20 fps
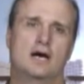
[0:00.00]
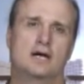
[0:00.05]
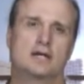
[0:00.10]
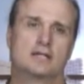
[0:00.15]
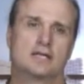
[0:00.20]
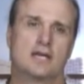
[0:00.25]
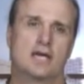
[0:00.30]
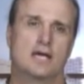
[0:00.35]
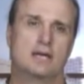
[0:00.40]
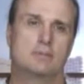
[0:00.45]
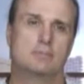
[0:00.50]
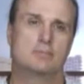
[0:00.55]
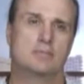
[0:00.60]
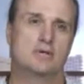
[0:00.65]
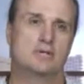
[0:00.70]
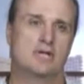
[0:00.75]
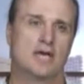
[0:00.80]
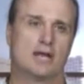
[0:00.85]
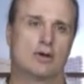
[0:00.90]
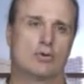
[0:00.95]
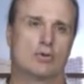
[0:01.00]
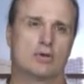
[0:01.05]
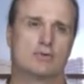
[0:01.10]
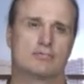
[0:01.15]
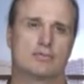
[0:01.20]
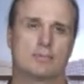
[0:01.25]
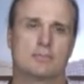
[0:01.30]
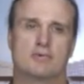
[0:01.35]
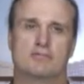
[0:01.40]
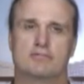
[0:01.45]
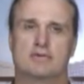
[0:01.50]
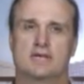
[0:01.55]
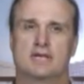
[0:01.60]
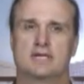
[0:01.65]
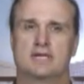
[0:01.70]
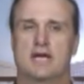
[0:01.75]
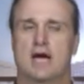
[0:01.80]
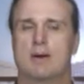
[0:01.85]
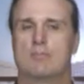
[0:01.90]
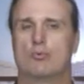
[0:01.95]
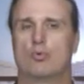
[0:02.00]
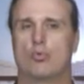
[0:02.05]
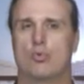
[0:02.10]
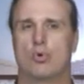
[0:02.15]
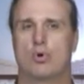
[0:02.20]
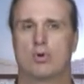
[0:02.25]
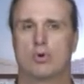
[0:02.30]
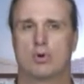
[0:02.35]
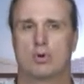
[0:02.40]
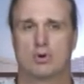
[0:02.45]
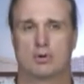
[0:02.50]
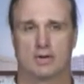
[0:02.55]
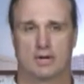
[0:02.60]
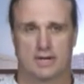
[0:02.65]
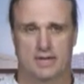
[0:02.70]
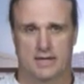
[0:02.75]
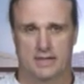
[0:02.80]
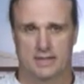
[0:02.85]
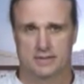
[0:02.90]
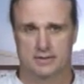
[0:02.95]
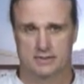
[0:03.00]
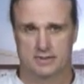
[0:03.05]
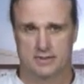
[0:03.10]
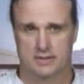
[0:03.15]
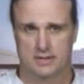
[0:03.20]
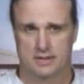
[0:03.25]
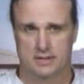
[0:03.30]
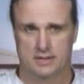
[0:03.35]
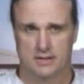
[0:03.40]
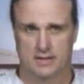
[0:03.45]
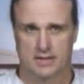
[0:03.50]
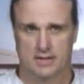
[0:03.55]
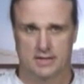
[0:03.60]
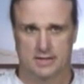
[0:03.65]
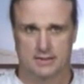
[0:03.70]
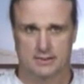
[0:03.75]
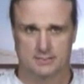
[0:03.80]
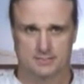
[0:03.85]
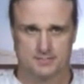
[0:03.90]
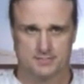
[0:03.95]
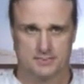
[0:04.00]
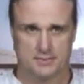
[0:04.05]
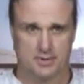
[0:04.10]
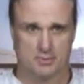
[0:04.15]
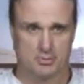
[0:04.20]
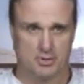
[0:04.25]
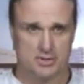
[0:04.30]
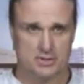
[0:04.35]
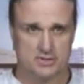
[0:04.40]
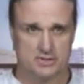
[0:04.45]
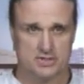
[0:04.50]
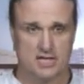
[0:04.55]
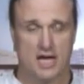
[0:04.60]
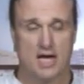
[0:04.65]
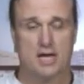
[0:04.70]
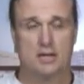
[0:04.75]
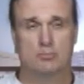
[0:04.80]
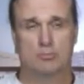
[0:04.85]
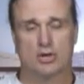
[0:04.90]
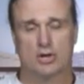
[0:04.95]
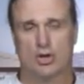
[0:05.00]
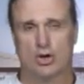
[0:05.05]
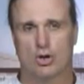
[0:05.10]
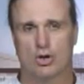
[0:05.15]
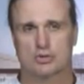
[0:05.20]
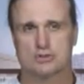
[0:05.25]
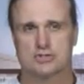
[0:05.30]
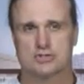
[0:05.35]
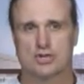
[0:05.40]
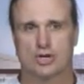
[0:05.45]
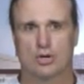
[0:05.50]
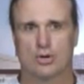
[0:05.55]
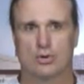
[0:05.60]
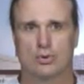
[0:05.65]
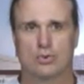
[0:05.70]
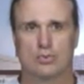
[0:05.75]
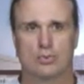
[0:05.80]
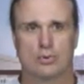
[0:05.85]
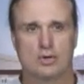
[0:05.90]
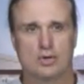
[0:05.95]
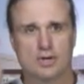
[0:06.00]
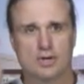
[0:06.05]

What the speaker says: came not only from the Vietnam War and the peace sign, but also